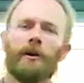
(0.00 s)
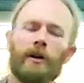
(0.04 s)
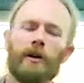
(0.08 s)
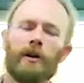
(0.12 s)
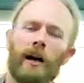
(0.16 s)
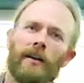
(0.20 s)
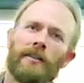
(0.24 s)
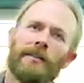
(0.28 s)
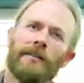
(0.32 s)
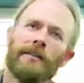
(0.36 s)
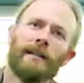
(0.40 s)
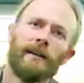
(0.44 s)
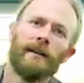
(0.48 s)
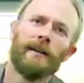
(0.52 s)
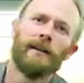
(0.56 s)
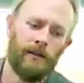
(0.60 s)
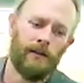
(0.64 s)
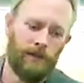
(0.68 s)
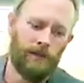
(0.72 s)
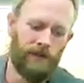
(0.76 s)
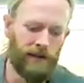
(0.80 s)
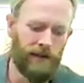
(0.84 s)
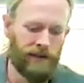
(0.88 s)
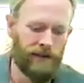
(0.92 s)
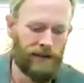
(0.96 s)
causing all
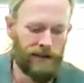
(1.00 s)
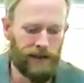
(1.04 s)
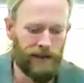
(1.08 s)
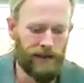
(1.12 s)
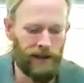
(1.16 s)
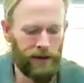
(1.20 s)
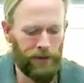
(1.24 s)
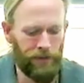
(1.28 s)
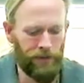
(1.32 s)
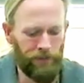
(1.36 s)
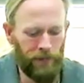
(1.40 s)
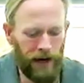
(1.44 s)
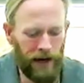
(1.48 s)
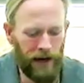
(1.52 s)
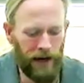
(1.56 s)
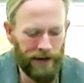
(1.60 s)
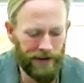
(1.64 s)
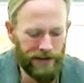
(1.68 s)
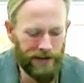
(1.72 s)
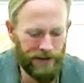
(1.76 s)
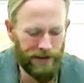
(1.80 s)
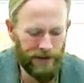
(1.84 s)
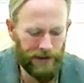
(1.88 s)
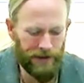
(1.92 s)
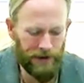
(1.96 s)
of this
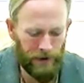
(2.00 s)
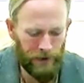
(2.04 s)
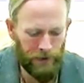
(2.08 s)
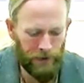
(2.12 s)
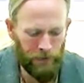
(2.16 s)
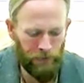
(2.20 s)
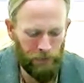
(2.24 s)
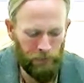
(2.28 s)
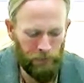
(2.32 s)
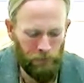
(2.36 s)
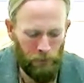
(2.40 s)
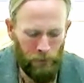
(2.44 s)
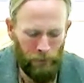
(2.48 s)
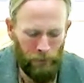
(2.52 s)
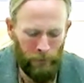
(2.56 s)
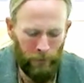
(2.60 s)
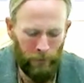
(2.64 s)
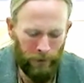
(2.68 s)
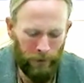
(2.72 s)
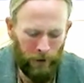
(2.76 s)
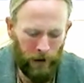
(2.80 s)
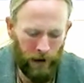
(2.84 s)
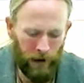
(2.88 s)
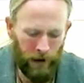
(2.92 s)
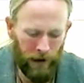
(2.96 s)
mass.
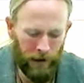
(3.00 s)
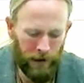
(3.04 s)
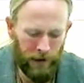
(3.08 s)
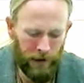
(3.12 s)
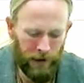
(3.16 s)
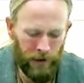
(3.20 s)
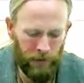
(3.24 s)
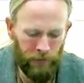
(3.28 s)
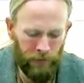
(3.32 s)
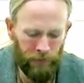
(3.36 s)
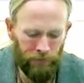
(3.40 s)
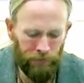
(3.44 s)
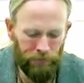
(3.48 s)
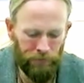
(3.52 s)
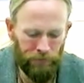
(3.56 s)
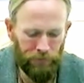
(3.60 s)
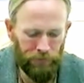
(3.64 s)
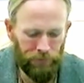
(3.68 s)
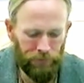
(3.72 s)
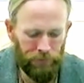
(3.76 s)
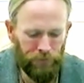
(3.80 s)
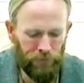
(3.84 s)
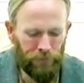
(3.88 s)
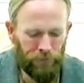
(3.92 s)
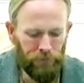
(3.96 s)
And the
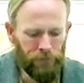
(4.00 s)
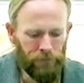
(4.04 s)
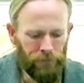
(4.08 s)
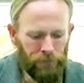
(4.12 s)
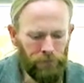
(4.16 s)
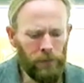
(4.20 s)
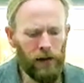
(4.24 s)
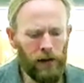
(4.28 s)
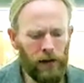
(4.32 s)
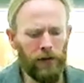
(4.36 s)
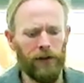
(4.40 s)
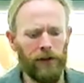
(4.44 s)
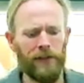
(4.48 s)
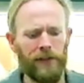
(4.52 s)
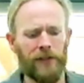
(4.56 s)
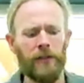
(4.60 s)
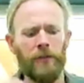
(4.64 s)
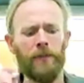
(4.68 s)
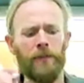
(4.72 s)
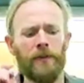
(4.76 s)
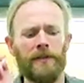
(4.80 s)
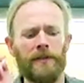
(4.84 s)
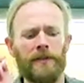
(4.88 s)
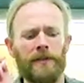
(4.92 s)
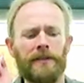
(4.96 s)

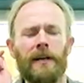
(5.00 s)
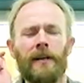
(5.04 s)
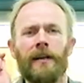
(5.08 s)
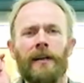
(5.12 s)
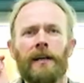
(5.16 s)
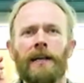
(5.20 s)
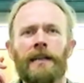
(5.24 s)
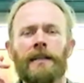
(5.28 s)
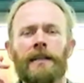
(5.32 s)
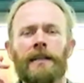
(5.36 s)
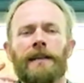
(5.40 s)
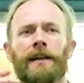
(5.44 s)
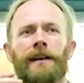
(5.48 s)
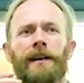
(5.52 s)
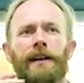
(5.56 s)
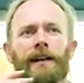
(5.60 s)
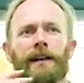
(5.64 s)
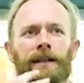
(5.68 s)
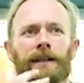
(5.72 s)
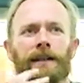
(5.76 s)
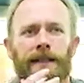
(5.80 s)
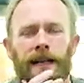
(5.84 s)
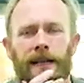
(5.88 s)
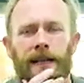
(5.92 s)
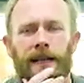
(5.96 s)
superstar idea
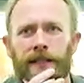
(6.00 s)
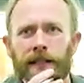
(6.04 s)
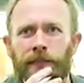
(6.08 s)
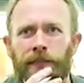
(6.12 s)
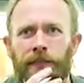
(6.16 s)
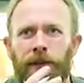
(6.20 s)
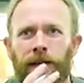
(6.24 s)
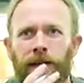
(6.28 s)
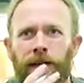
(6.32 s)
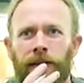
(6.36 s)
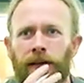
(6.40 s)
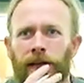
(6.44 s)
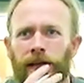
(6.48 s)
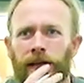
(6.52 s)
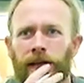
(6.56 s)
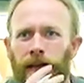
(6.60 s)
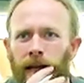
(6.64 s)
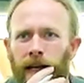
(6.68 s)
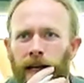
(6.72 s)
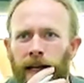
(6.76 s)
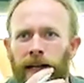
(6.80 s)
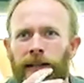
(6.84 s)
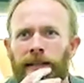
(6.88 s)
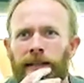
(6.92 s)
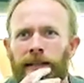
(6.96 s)
has actually been
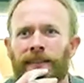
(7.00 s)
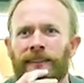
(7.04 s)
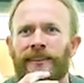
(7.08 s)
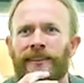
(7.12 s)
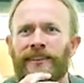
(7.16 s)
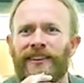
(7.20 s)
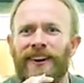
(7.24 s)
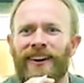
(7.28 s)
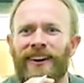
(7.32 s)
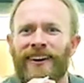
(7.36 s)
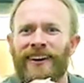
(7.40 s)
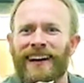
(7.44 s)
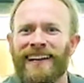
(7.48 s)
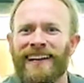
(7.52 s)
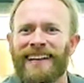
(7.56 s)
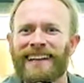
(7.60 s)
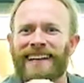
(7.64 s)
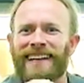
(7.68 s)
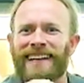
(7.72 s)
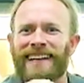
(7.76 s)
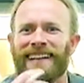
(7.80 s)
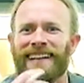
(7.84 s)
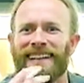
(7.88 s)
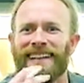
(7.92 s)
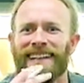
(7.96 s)
all right?
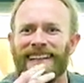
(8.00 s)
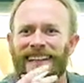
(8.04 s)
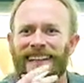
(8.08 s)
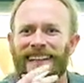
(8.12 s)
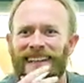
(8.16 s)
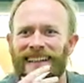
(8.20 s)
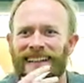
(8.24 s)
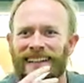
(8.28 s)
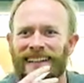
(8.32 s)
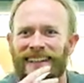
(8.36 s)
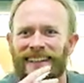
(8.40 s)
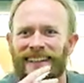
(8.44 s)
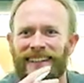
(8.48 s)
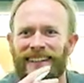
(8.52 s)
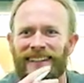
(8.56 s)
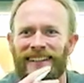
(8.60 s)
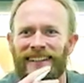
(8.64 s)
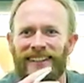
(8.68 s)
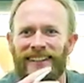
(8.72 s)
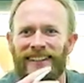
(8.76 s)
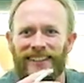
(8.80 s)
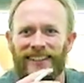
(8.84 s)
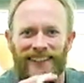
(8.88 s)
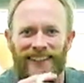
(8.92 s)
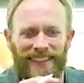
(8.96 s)

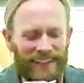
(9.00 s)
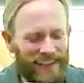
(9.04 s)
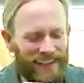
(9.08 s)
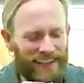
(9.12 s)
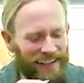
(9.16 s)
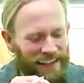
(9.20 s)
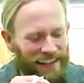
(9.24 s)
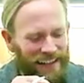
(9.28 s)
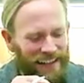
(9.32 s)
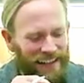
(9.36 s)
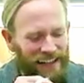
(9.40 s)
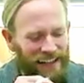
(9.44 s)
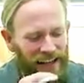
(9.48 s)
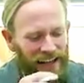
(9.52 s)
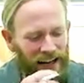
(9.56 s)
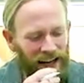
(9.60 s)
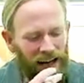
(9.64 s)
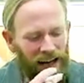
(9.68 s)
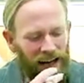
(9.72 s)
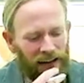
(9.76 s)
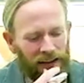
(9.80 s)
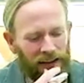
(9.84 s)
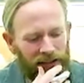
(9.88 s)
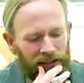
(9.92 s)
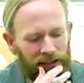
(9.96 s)
Okay.
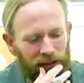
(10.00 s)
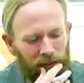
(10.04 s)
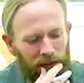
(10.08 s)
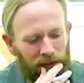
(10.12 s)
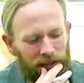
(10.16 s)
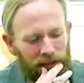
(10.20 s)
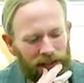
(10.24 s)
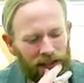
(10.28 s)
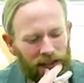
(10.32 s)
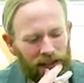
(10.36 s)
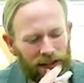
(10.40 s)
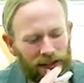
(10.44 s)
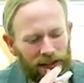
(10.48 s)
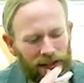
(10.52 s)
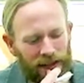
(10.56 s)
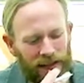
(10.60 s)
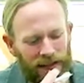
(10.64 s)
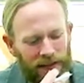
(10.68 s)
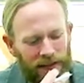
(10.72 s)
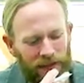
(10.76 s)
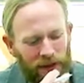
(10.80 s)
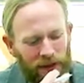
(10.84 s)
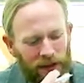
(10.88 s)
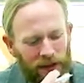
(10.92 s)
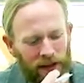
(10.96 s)
The superstar thing
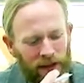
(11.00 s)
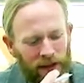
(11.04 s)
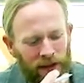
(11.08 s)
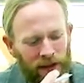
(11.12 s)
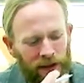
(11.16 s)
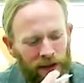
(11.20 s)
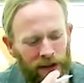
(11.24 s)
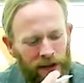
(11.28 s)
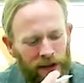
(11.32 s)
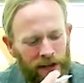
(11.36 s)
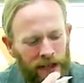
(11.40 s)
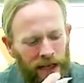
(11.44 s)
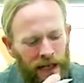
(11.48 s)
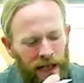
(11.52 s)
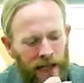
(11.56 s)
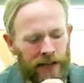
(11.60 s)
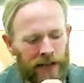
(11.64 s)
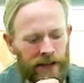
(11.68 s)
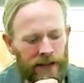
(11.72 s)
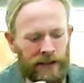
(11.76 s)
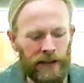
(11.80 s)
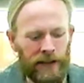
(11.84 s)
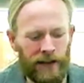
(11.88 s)
has been entertained